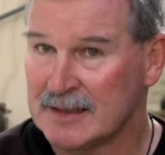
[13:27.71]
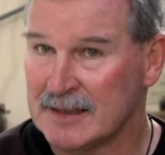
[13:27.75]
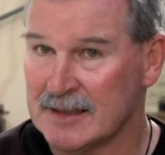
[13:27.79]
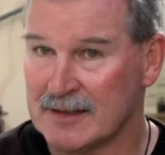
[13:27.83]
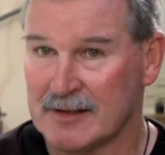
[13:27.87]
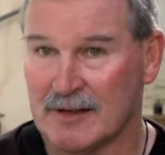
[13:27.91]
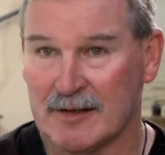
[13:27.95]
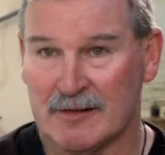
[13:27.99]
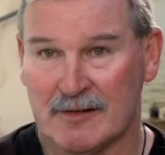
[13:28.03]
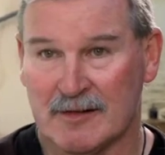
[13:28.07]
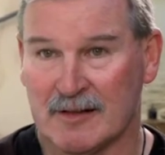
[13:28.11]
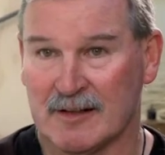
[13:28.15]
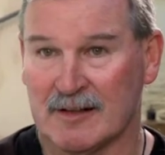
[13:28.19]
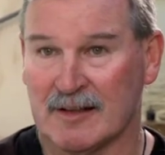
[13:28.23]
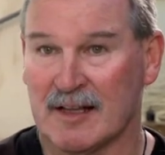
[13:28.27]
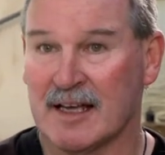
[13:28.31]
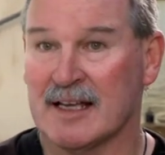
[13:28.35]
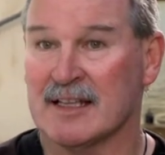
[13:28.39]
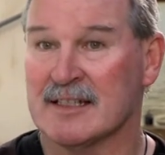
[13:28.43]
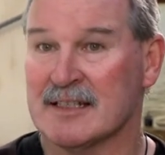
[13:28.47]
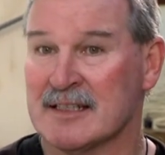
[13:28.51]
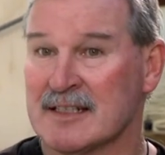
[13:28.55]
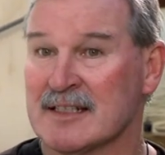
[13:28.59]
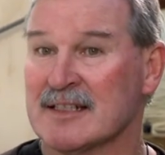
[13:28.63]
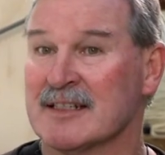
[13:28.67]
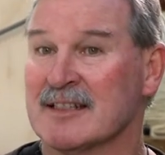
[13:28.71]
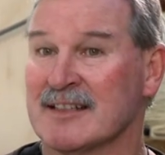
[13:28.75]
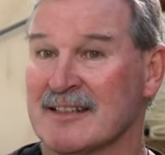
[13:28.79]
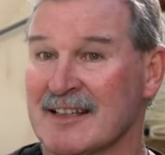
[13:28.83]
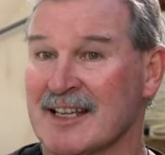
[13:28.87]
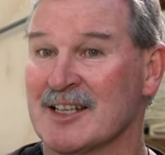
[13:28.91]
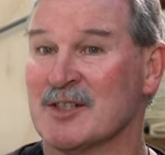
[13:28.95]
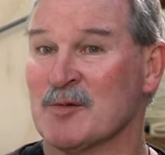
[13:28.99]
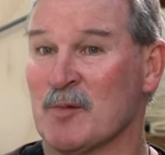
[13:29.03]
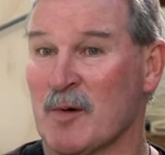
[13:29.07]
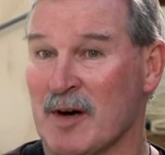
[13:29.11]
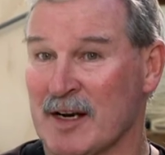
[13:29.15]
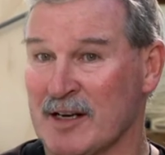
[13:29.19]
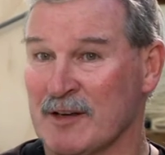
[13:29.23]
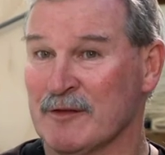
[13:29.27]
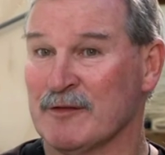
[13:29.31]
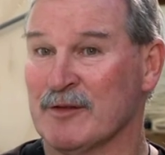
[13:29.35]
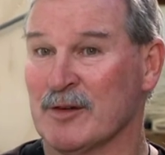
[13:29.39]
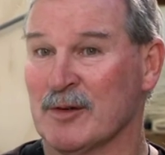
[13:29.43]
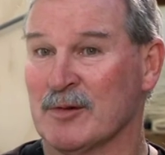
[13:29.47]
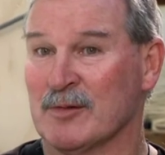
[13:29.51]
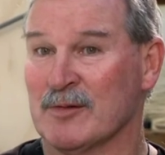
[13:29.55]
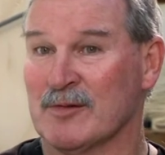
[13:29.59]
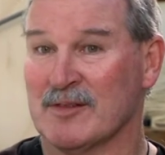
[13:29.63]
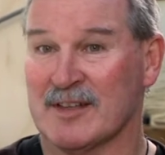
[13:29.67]
And I think that's
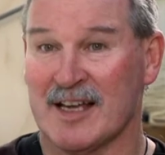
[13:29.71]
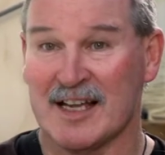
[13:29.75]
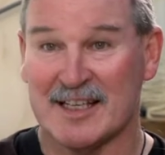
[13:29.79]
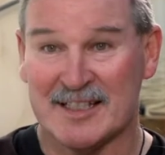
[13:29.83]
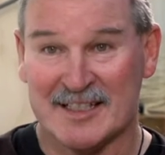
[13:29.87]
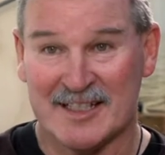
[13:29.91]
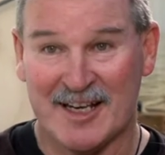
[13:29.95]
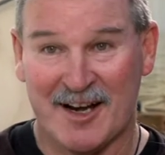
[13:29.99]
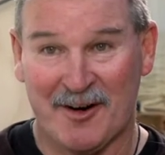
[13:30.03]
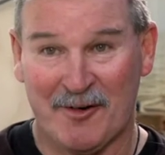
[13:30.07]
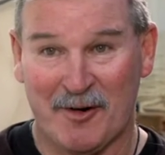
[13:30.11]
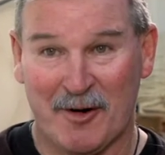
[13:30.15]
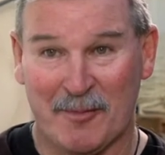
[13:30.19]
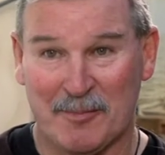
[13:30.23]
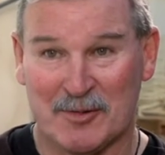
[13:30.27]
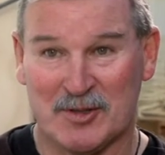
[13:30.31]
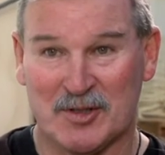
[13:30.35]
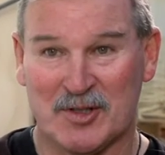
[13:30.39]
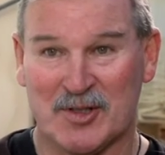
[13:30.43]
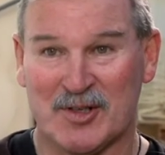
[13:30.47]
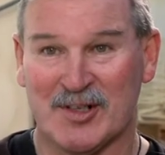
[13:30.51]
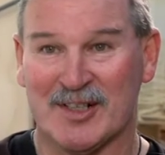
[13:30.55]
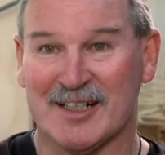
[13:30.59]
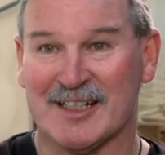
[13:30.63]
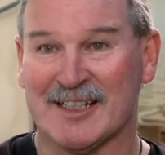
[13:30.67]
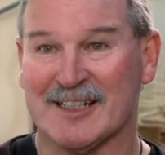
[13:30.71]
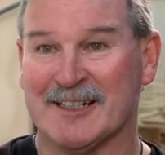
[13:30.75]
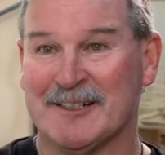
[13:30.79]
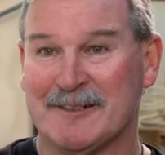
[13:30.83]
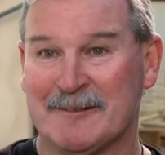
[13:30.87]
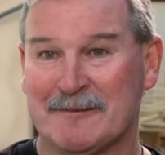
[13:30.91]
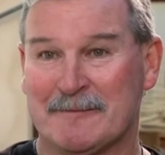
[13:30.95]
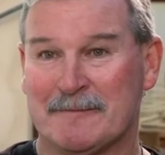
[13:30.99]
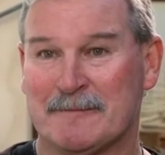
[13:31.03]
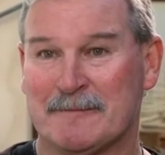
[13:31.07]
wonderful. That's our opportunity.